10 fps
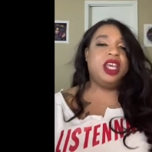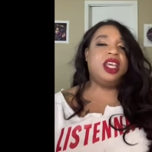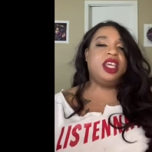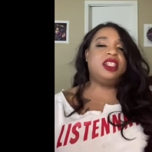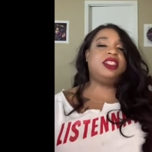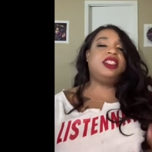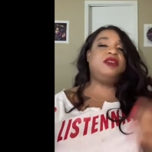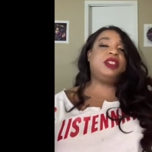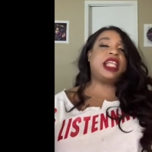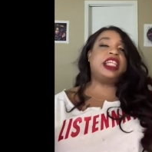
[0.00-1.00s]
And she
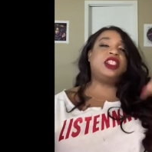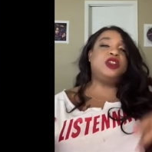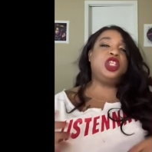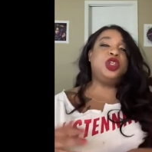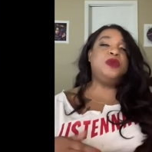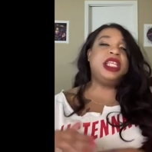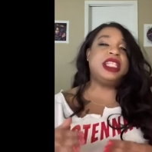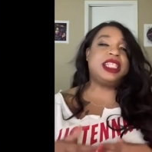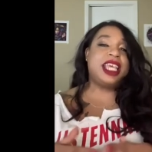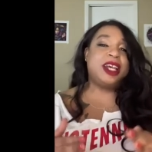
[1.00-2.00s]
was like, so you mean to
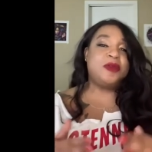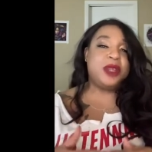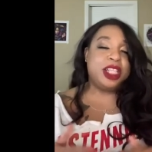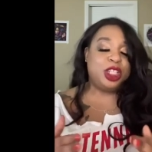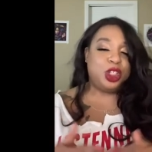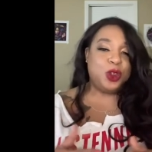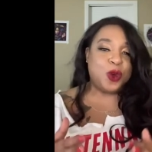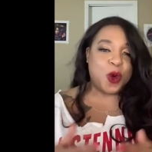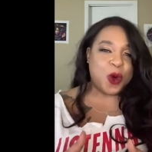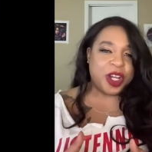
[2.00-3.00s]
tell me that you
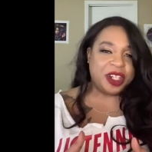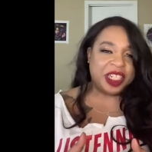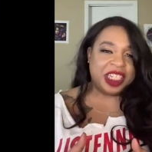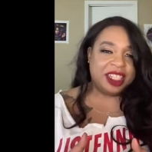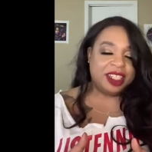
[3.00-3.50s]
ordered